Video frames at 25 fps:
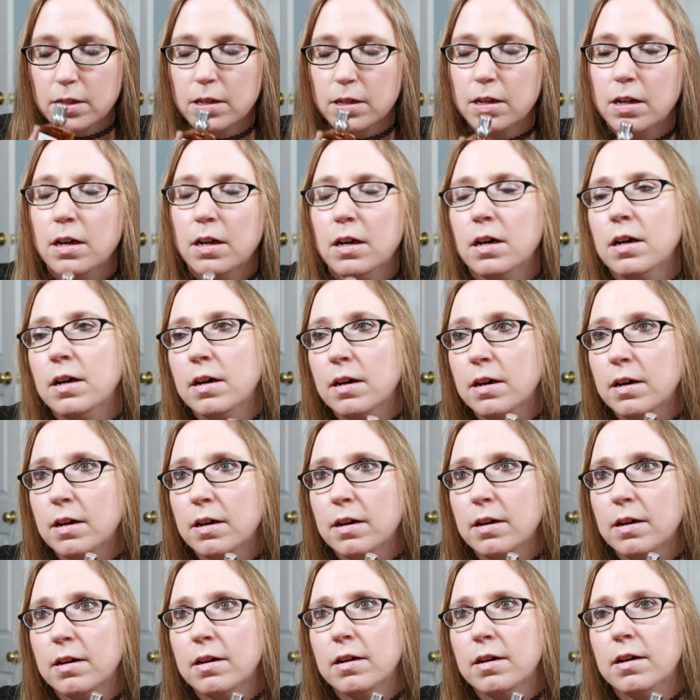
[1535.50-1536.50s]
Oh,
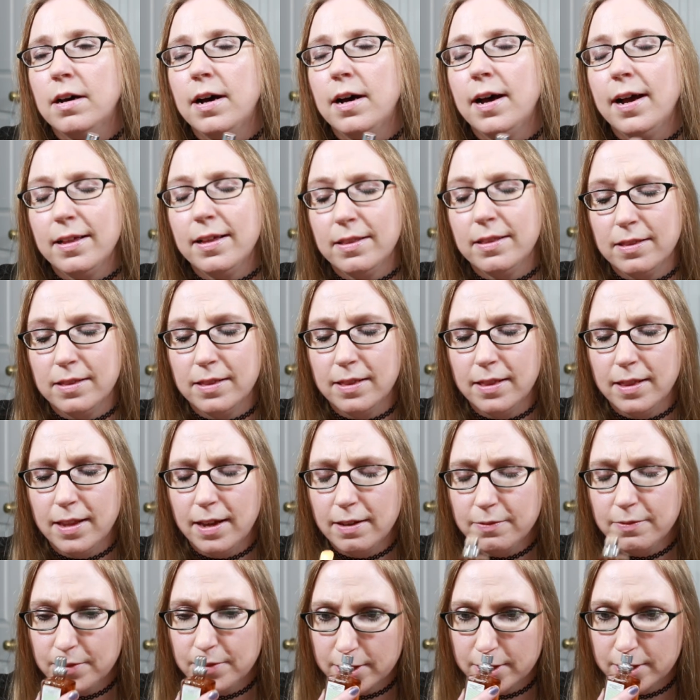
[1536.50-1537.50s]
I
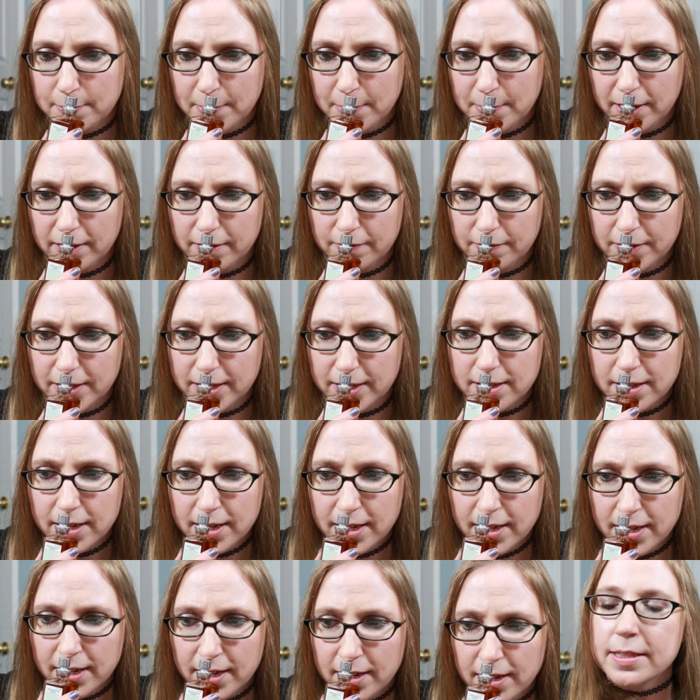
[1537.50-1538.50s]
love the smell of this.
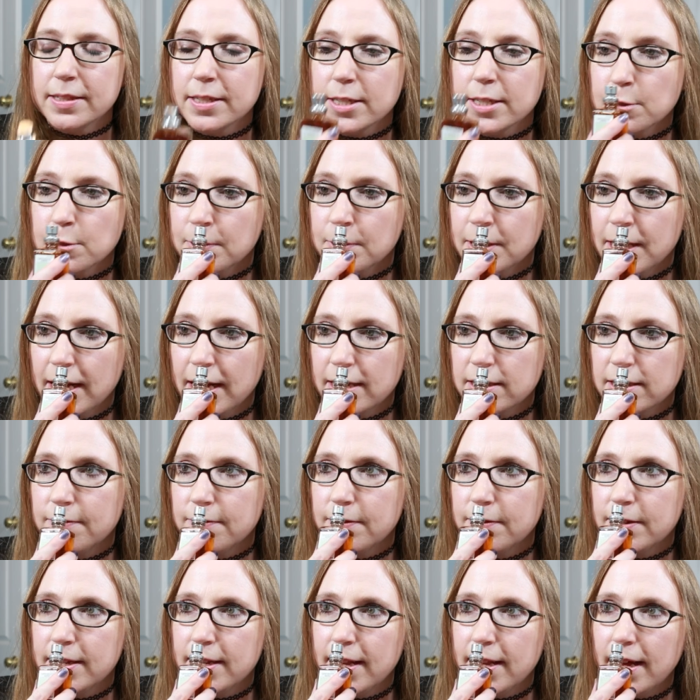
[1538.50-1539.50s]
This one has
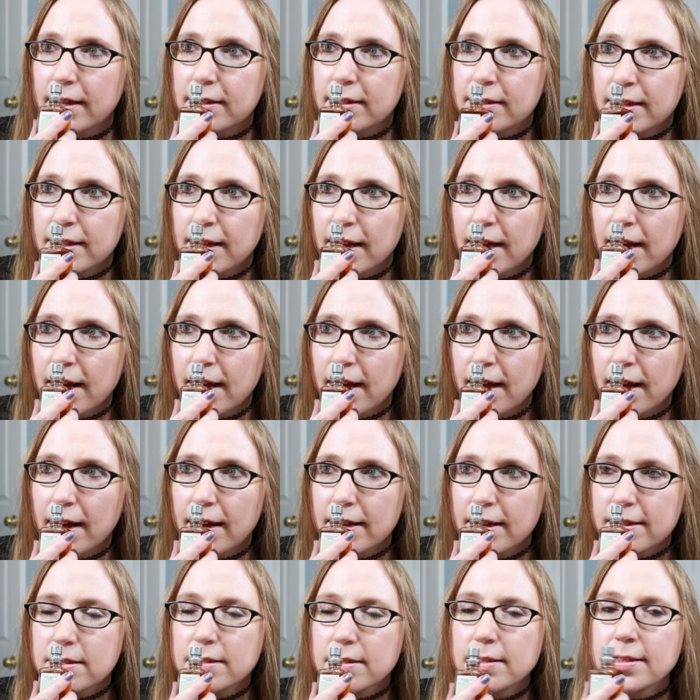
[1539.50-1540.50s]

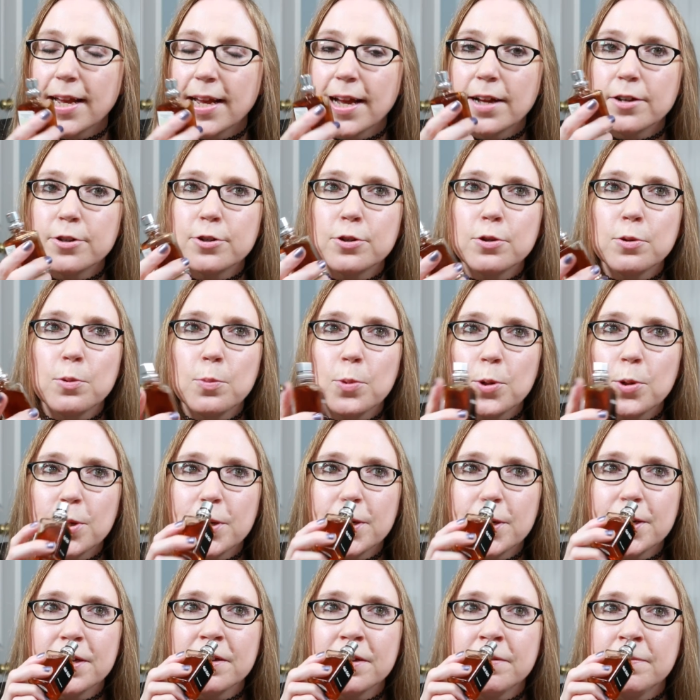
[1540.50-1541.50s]
vanilla,
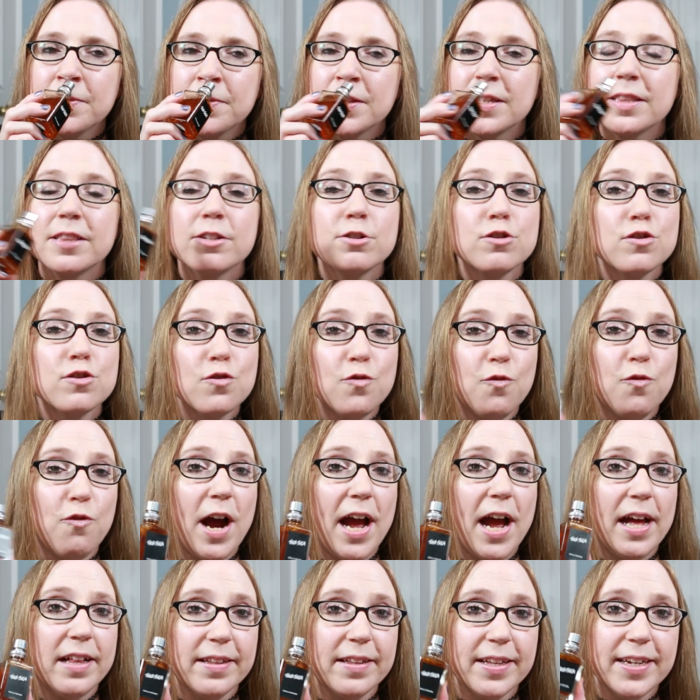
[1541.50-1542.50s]
sandalwood. There's
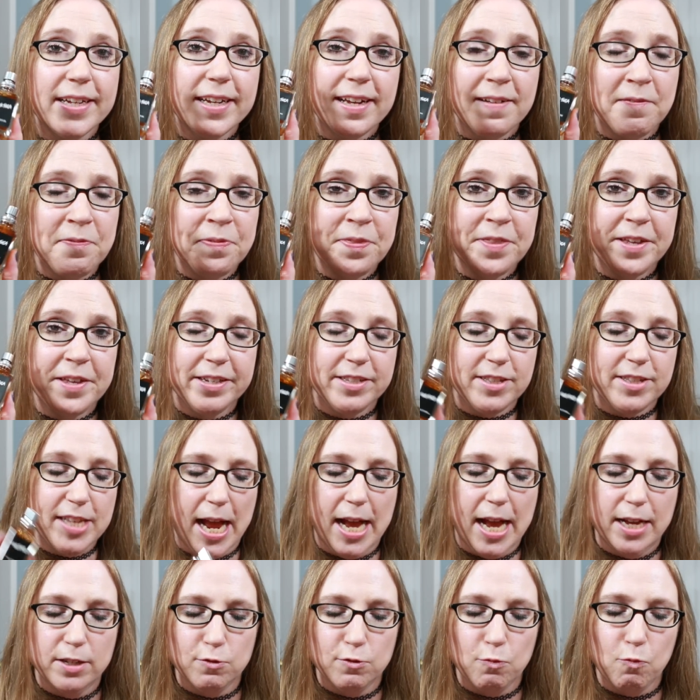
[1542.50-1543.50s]
violet in this
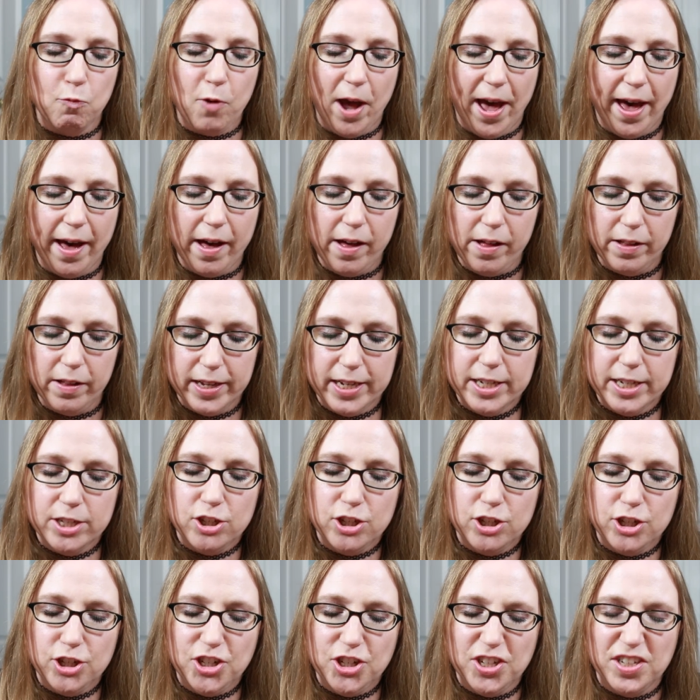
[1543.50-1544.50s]
as well.
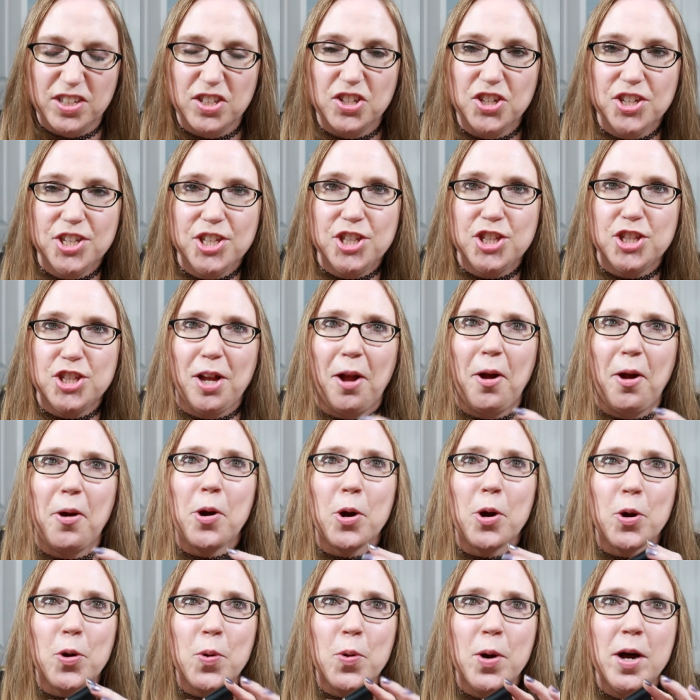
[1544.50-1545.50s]
It's just
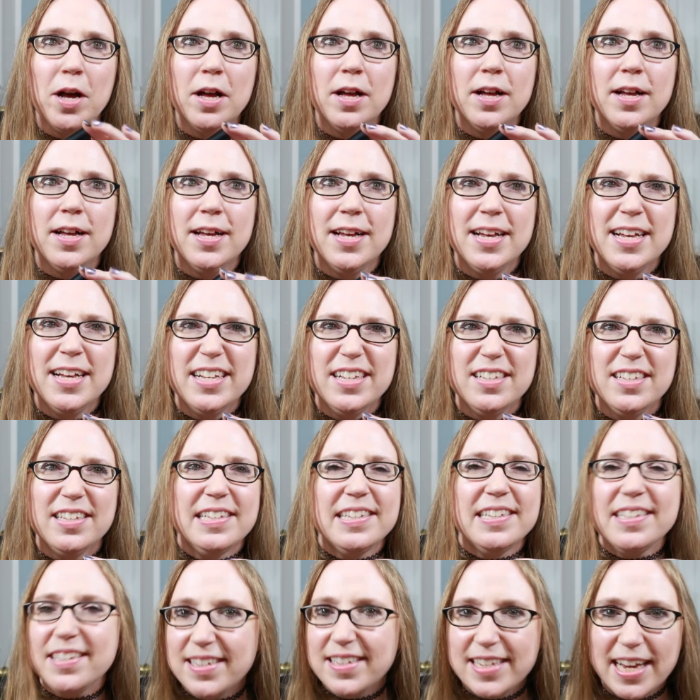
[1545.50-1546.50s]
so
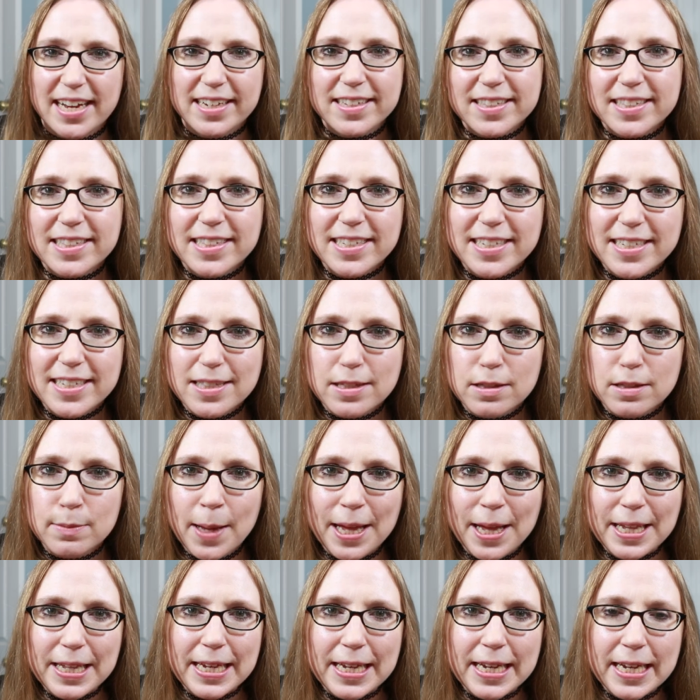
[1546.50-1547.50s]
sexy
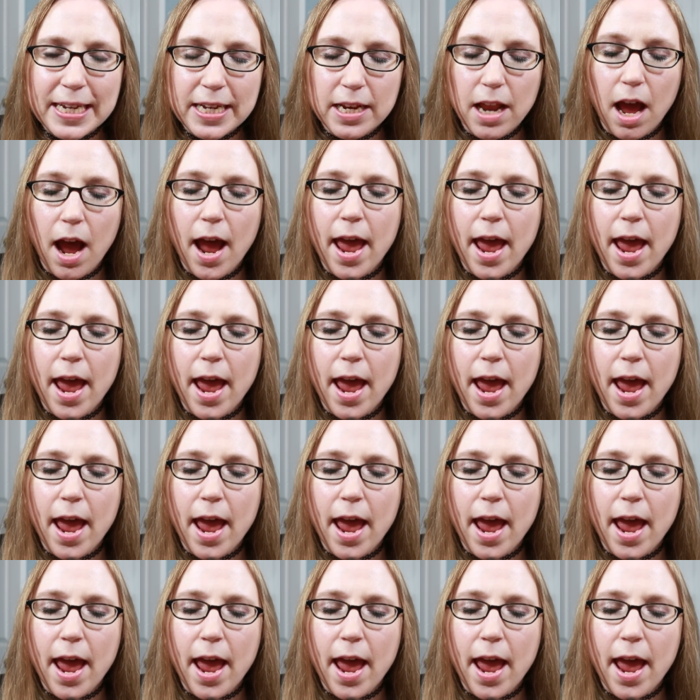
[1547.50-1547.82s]
smelling.